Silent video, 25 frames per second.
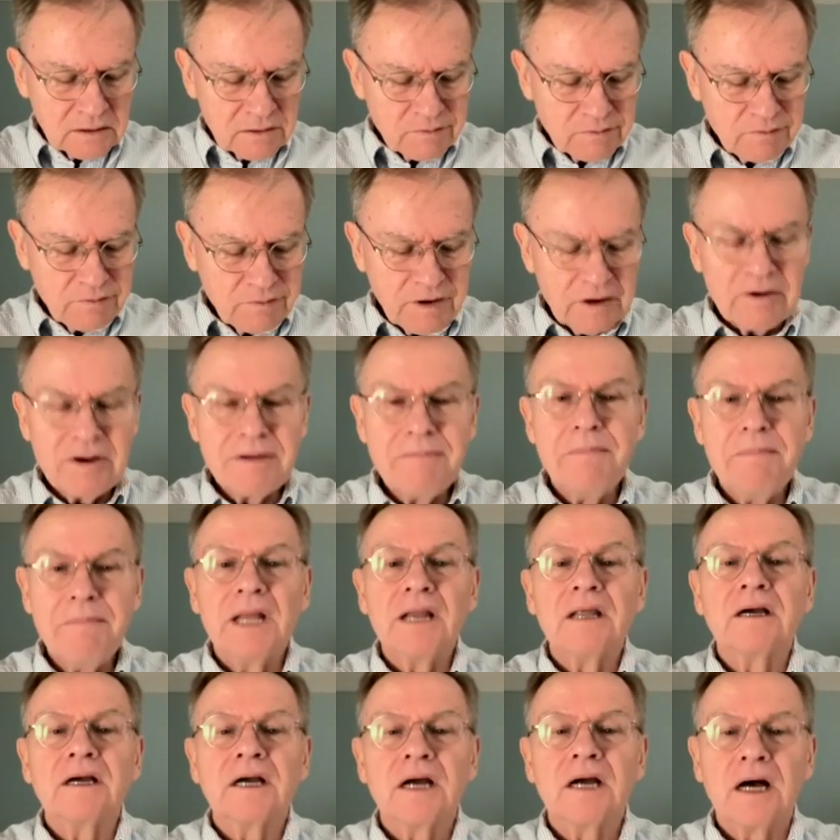very
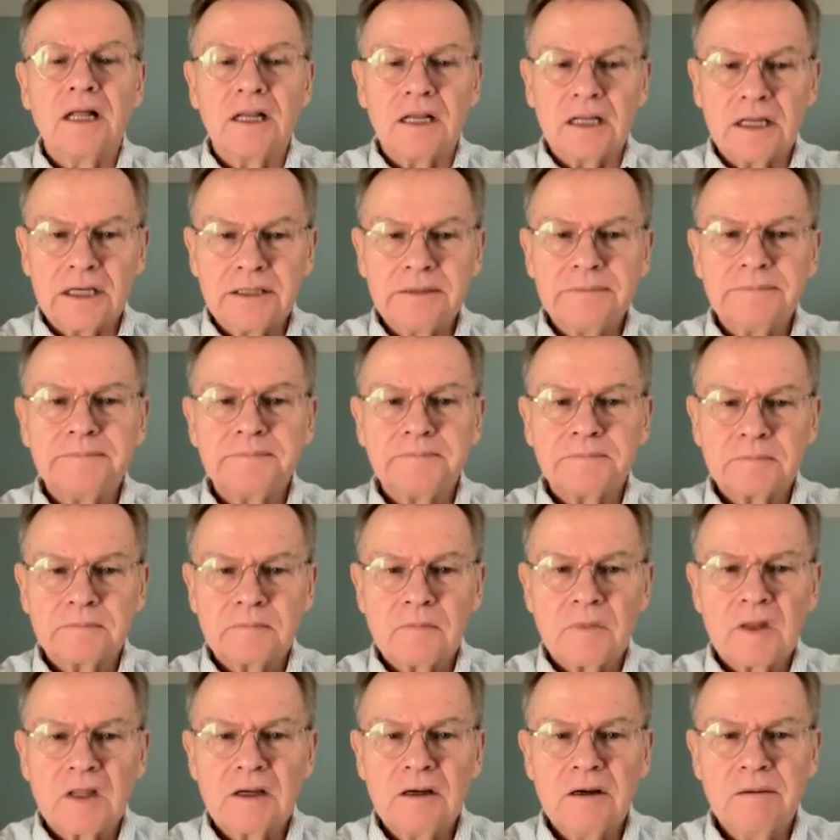melancholy
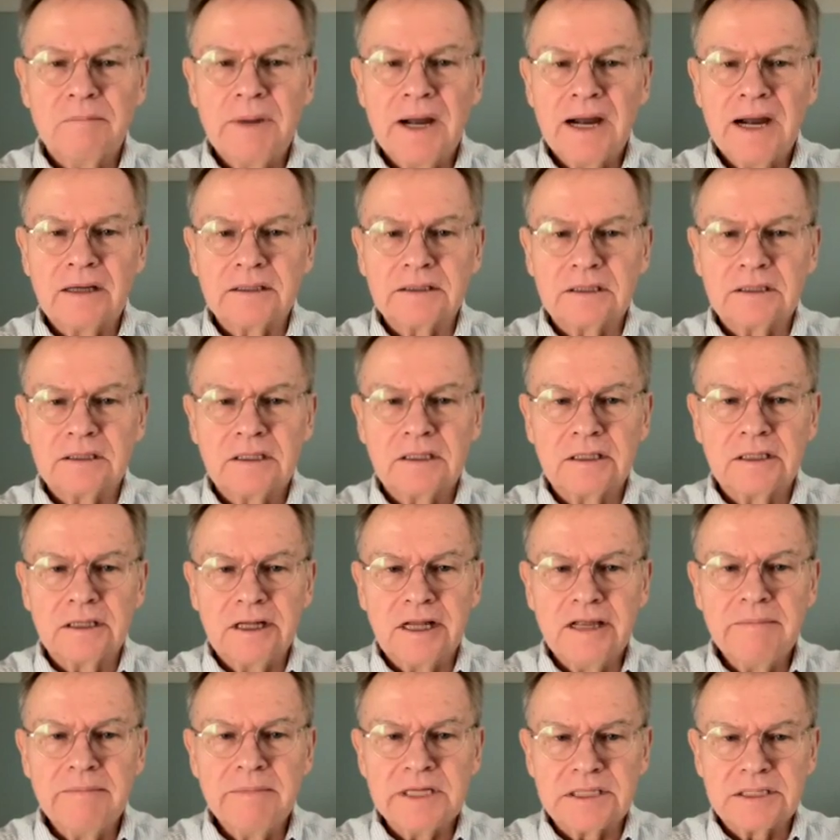about the
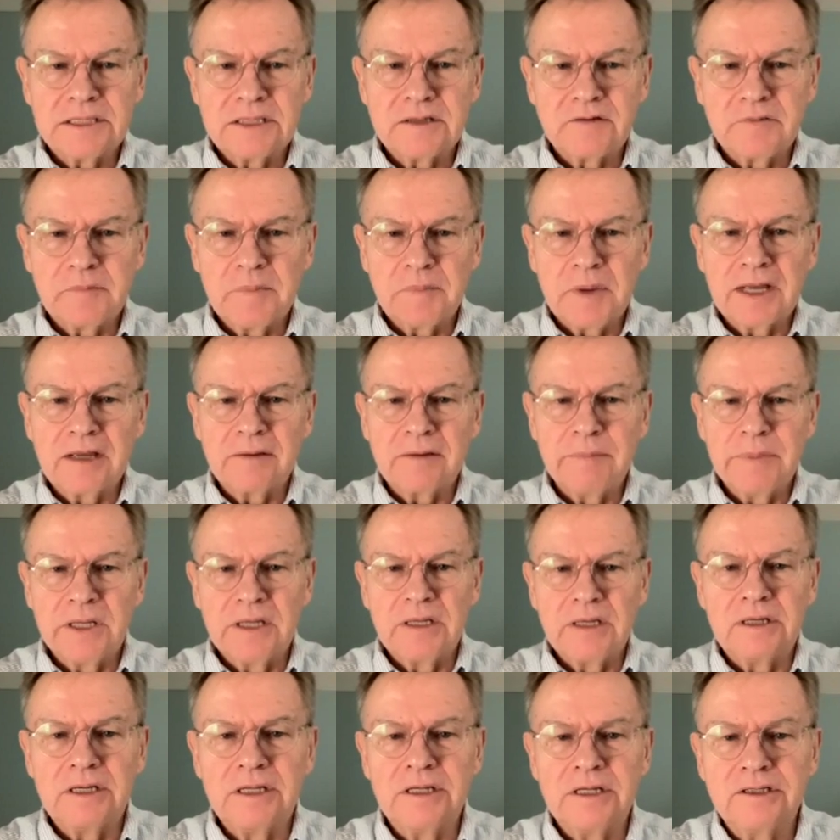limits of my
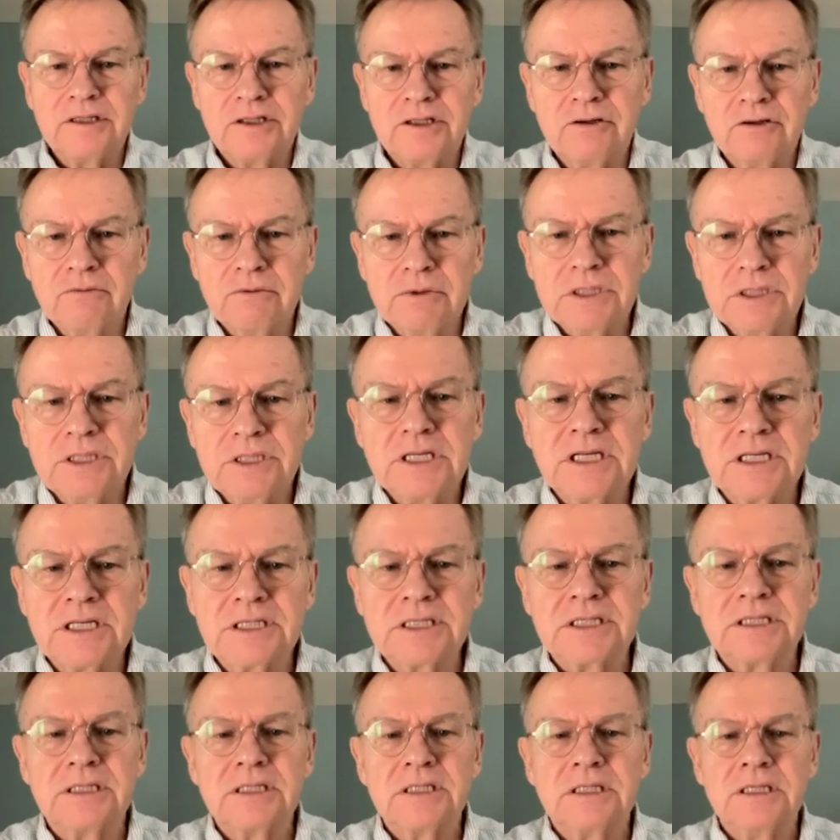ability to
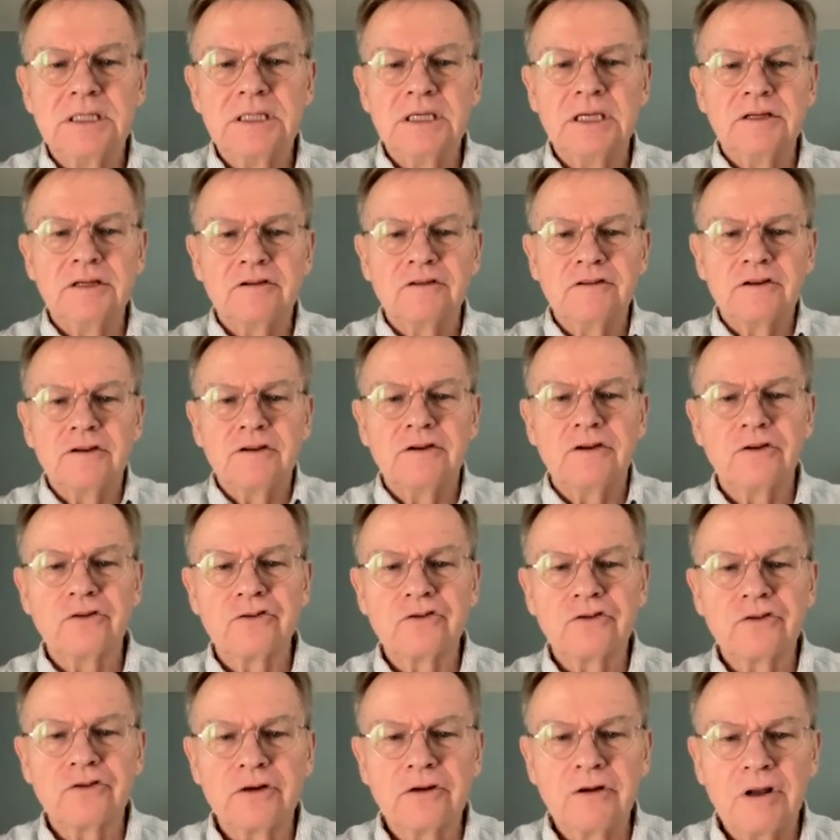resist the
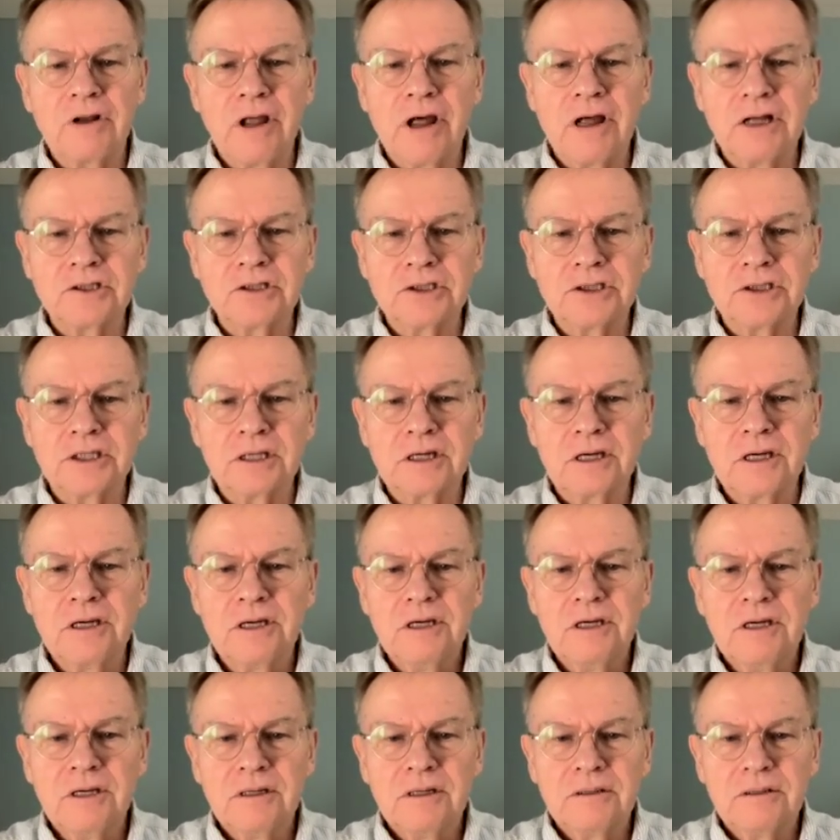institutional logic,
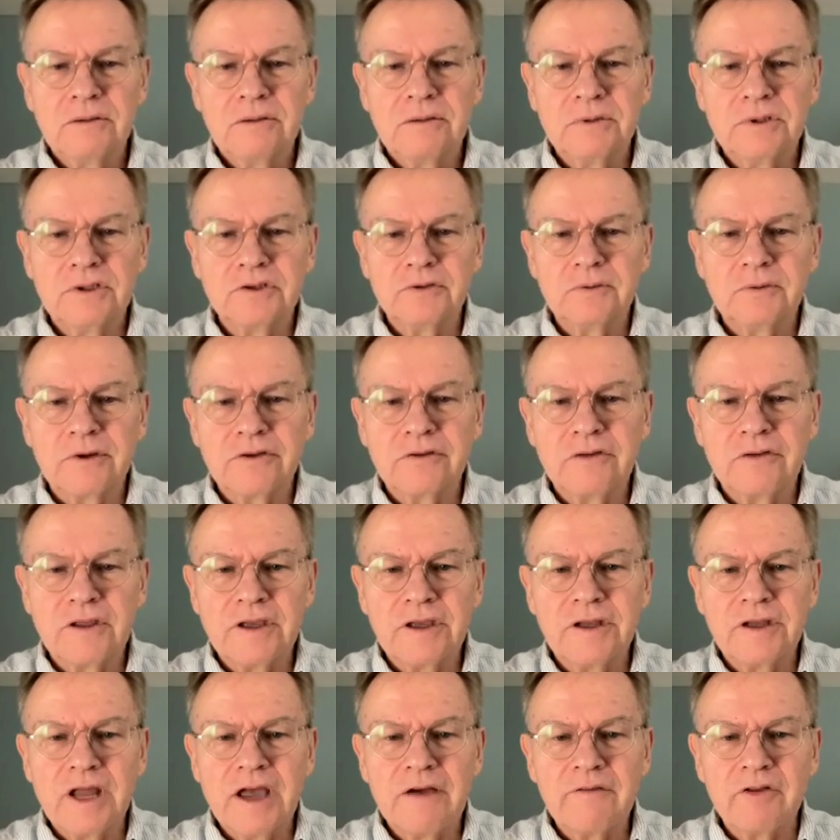which was the
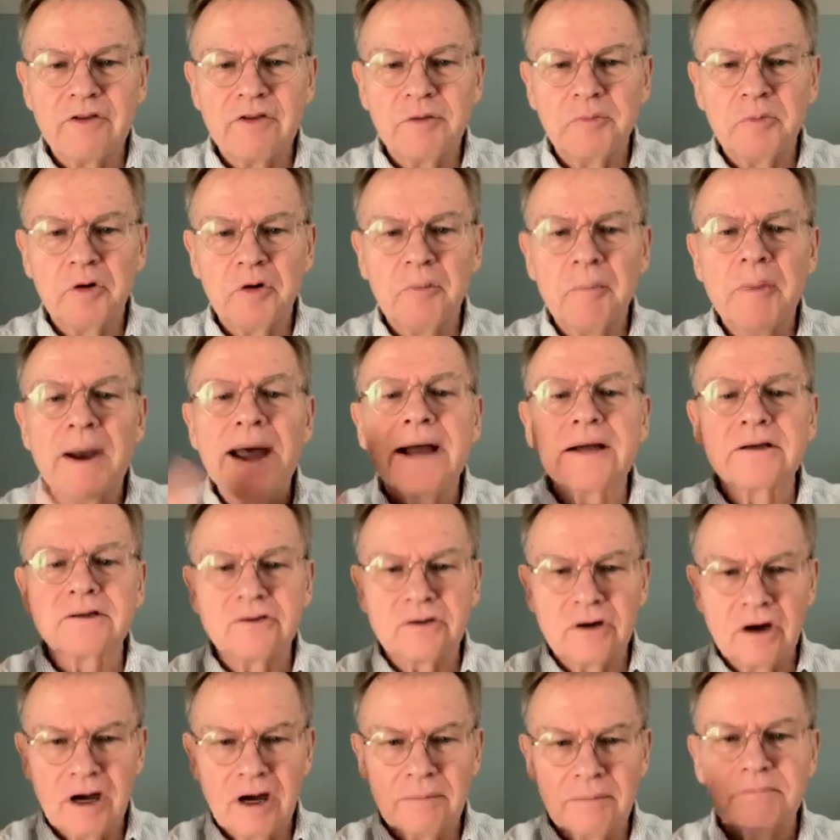inevitable
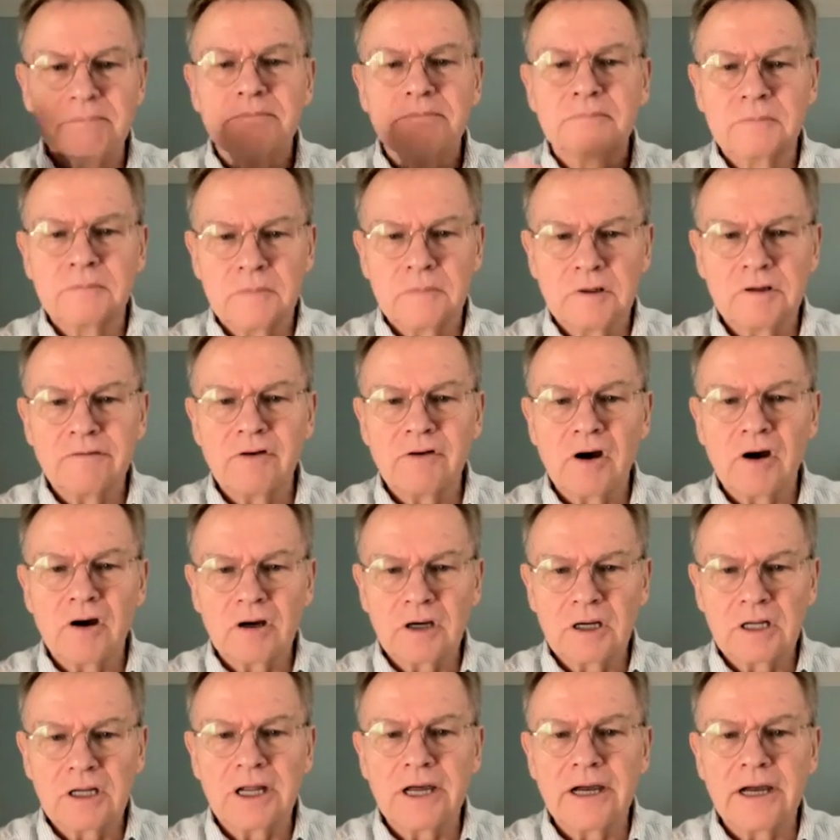backdrop of our
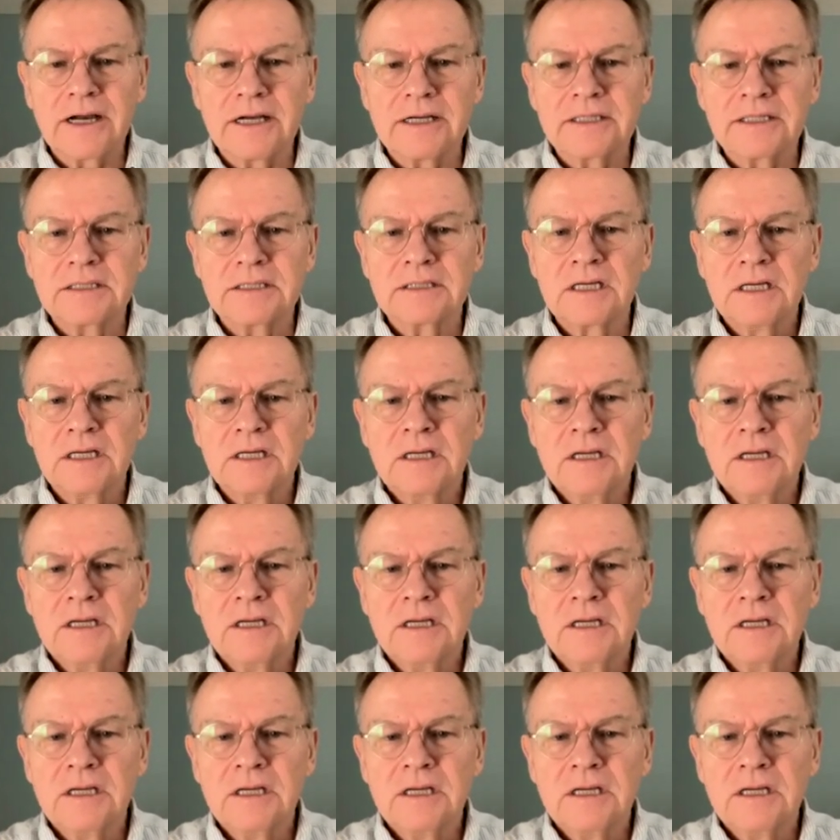class.